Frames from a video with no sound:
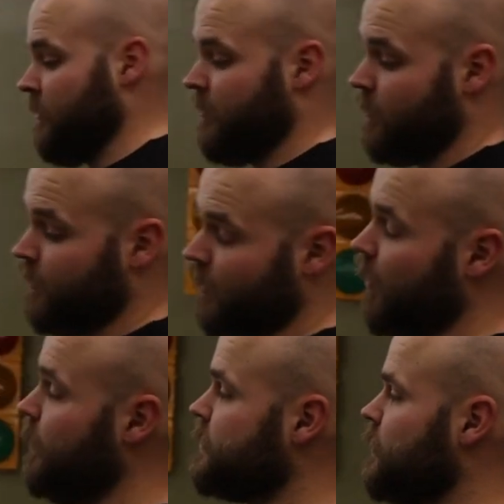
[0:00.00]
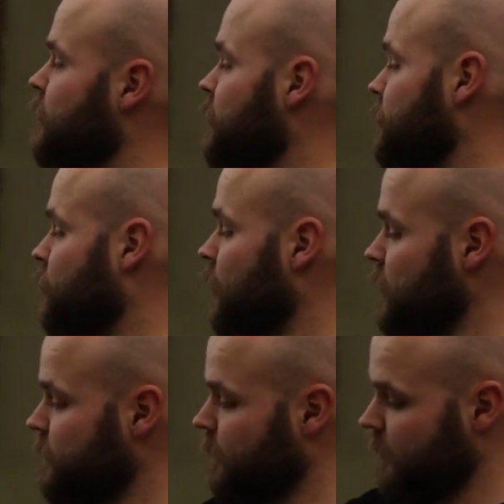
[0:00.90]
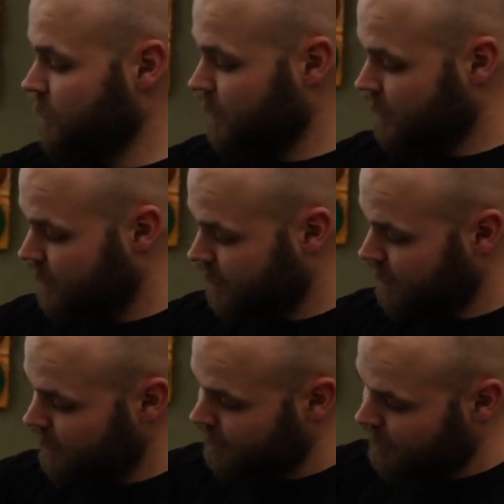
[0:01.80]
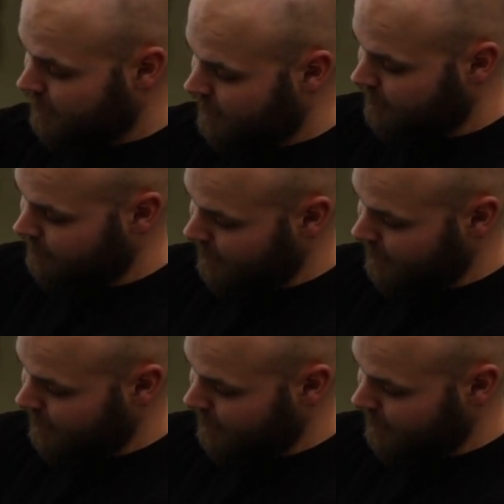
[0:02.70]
Remember, when you're always loading up a crossbow, the